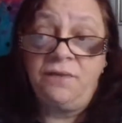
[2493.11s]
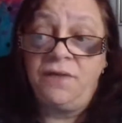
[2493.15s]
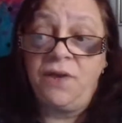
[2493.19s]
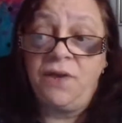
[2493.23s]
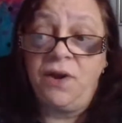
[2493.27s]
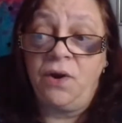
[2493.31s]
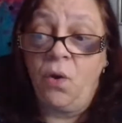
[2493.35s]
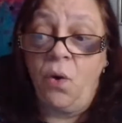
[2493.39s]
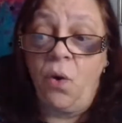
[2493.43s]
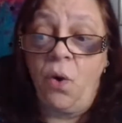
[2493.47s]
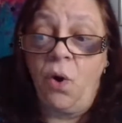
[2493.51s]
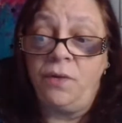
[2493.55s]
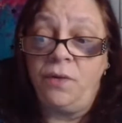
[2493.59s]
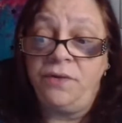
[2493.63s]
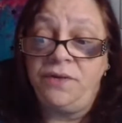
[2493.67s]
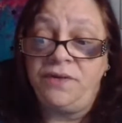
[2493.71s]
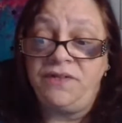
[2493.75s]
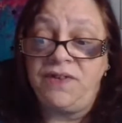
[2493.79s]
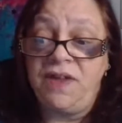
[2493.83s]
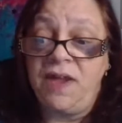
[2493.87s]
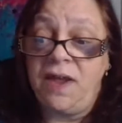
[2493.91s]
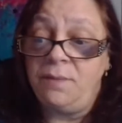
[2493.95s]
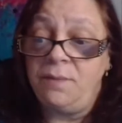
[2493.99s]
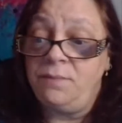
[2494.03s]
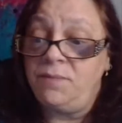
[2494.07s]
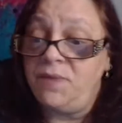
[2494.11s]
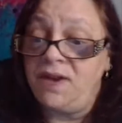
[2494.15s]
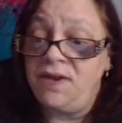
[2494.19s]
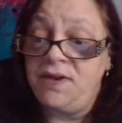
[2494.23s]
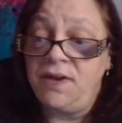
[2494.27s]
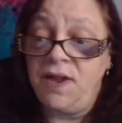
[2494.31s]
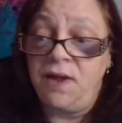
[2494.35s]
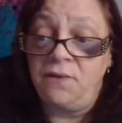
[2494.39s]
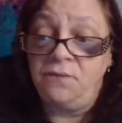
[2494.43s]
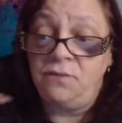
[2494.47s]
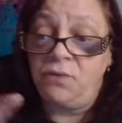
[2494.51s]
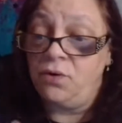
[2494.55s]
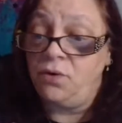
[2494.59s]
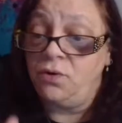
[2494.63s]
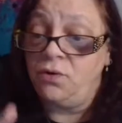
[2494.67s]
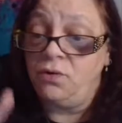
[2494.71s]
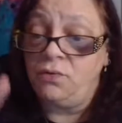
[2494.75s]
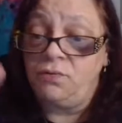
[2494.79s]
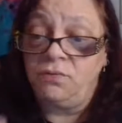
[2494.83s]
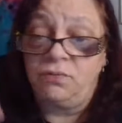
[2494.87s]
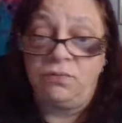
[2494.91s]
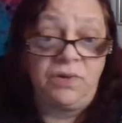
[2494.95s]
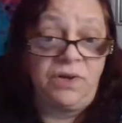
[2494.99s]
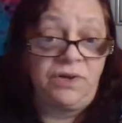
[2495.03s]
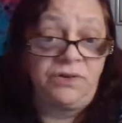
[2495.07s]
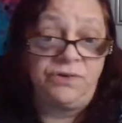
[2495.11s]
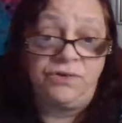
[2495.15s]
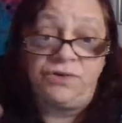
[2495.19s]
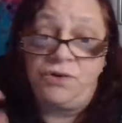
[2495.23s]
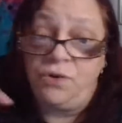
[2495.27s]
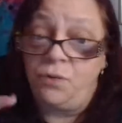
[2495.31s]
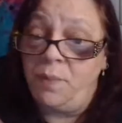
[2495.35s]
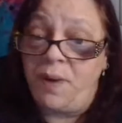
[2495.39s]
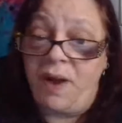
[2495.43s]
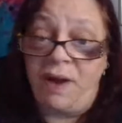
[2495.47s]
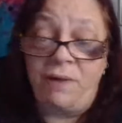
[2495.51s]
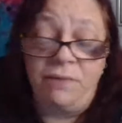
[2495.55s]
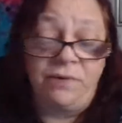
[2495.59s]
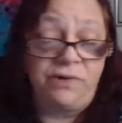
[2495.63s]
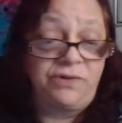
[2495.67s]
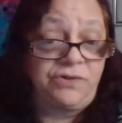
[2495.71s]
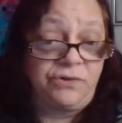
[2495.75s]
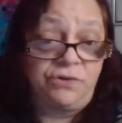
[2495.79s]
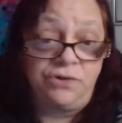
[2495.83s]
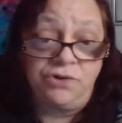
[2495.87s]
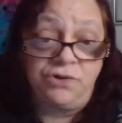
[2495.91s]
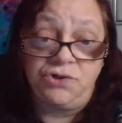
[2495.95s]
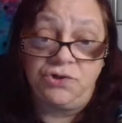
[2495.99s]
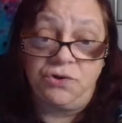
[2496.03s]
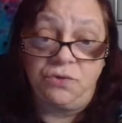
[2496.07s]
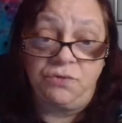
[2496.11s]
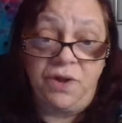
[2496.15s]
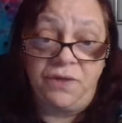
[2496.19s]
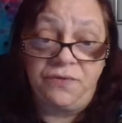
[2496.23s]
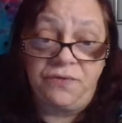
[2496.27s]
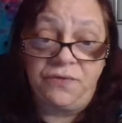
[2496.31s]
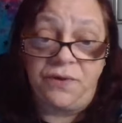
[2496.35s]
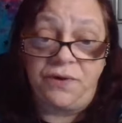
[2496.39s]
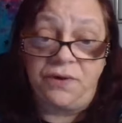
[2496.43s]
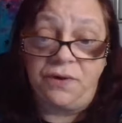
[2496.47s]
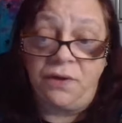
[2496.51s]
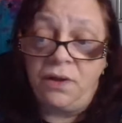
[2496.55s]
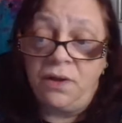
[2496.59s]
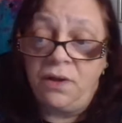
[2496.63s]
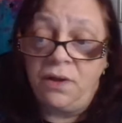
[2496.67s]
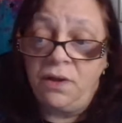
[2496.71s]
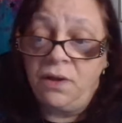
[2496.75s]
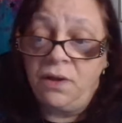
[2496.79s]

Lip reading: They're all the same. There's no power surge, no nothing.